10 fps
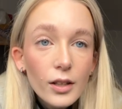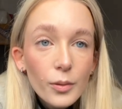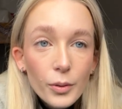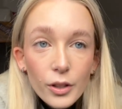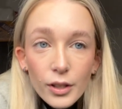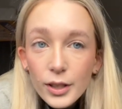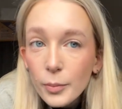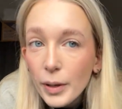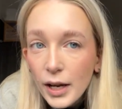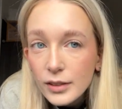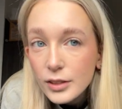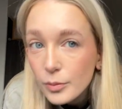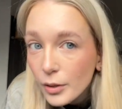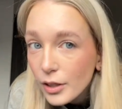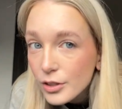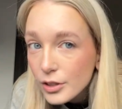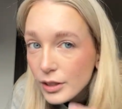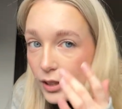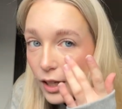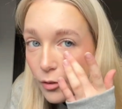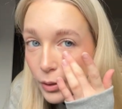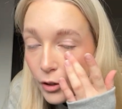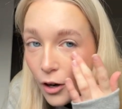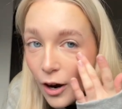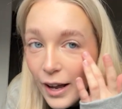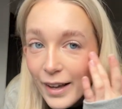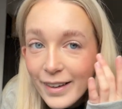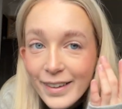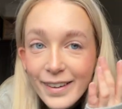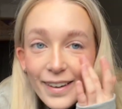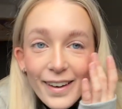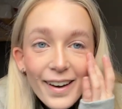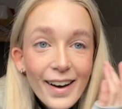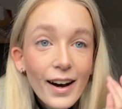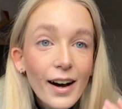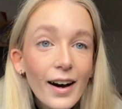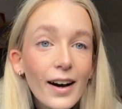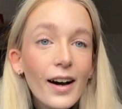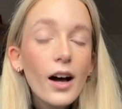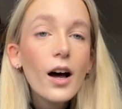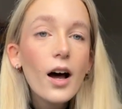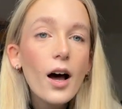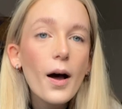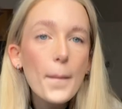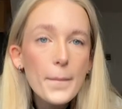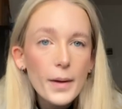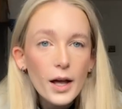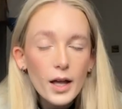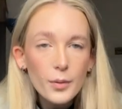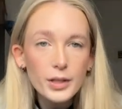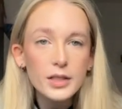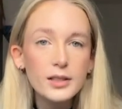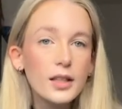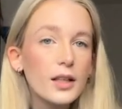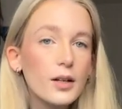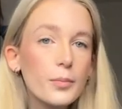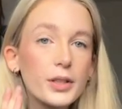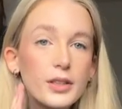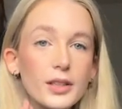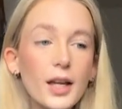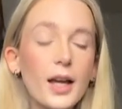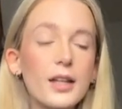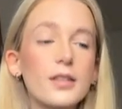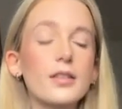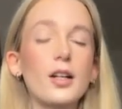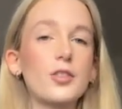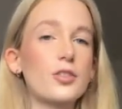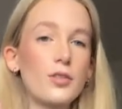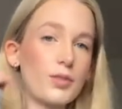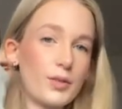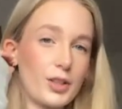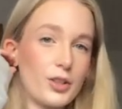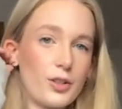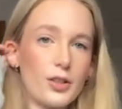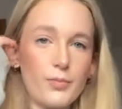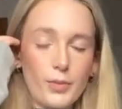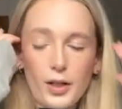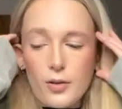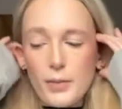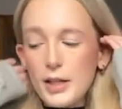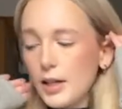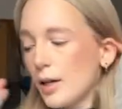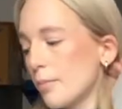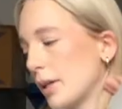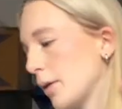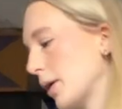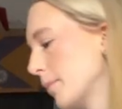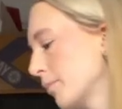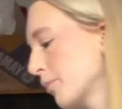I'm all look at the bags under my eyes, you can tell I've been crying. I hate when they say that because I just don't think I'm very good at my own makeup. But anyway,